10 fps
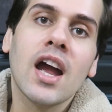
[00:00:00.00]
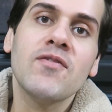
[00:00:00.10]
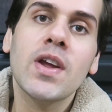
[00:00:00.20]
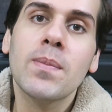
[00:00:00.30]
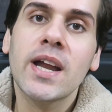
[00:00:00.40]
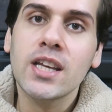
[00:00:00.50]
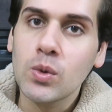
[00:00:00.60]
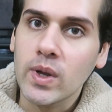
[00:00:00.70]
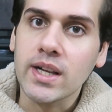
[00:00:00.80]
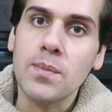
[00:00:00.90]
Hi
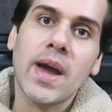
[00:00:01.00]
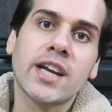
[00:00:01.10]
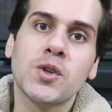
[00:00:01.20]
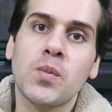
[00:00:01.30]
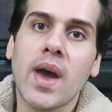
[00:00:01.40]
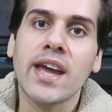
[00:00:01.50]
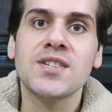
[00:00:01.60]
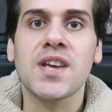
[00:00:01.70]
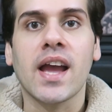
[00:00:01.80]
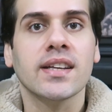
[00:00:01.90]
everybody, welcome back to my
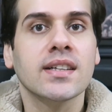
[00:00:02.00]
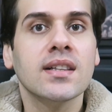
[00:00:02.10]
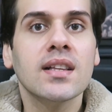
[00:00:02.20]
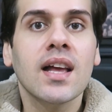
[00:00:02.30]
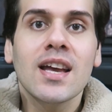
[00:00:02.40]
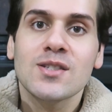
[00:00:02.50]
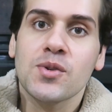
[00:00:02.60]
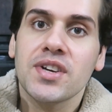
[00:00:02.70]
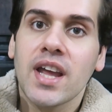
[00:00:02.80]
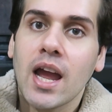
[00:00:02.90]
channel.
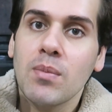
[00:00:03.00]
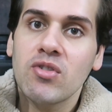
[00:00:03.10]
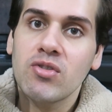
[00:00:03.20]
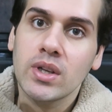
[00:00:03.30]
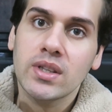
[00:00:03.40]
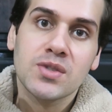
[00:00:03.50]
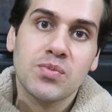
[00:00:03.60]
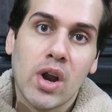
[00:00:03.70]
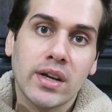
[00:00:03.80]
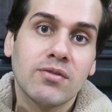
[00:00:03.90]
So today I'm reviewing this
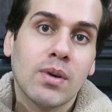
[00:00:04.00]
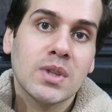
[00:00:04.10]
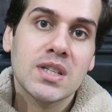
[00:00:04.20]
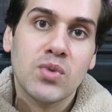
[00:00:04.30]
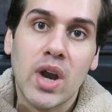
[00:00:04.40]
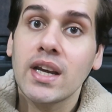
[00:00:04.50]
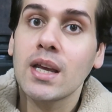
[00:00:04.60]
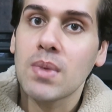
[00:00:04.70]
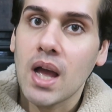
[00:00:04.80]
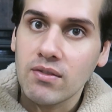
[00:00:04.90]
product from this brand
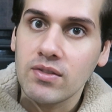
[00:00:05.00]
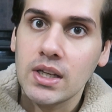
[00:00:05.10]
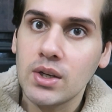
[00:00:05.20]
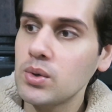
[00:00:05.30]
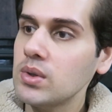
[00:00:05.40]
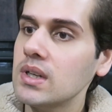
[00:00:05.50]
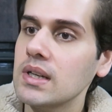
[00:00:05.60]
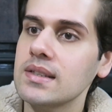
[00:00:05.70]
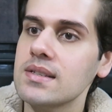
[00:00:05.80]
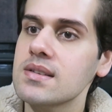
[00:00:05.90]
name Aveeno.
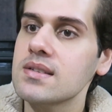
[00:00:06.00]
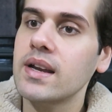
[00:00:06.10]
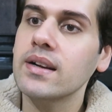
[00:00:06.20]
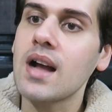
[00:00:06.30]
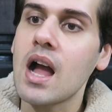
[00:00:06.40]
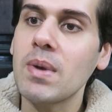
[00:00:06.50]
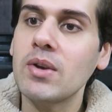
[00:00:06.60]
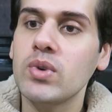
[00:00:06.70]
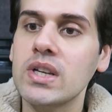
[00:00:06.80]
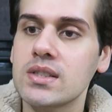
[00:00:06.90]
This is their Calm
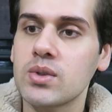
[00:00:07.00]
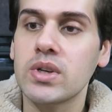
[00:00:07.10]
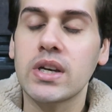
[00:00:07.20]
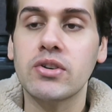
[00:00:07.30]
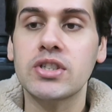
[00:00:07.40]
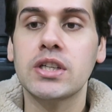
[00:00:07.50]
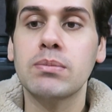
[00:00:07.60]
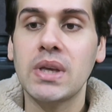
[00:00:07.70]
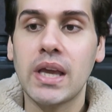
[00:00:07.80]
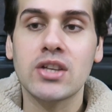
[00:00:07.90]
and Restore
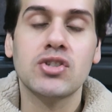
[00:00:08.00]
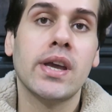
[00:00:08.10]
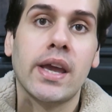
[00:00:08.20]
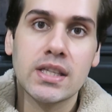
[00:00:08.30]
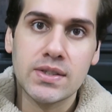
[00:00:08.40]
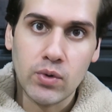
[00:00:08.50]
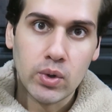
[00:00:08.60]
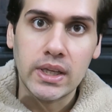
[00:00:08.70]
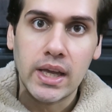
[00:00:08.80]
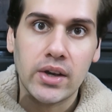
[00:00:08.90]
Nourishing PHA
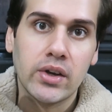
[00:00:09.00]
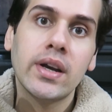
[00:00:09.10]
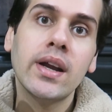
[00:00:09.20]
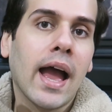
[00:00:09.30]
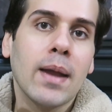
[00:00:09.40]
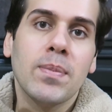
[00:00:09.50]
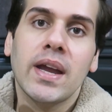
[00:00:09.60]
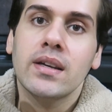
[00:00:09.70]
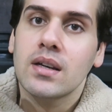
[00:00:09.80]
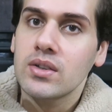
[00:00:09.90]
Exfoliator. I
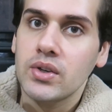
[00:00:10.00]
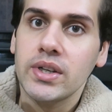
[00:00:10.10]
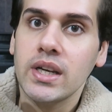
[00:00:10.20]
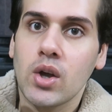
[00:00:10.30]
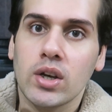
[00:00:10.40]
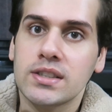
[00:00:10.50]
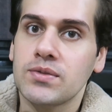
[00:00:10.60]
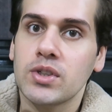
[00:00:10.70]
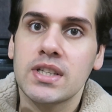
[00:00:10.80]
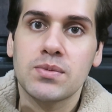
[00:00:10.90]
paid
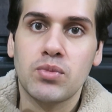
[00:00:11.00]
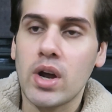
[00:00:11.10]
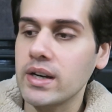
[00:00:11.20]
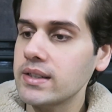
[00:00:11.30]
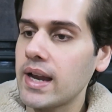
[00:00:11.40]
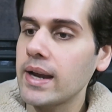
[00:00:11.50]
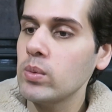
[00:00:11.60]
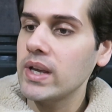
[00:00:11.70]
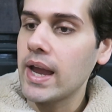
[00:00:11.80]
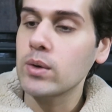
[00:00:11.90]
$13 for this product
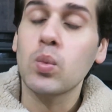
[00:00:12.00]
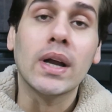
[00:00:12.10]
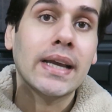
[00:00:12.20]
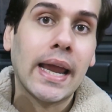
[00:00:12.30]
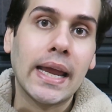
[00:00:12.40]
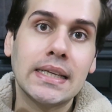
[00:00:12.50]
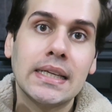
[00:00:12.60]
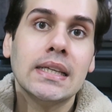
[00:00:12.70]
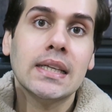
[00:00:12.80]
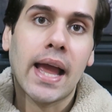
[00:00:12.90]
and we get
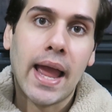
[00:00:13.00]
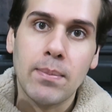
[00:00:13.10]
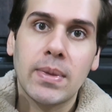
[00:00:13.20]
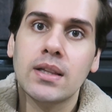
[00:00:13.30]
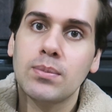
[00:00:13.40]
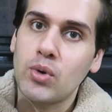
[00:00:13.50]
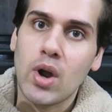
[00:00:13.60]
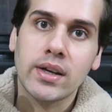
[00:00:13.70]
118 ml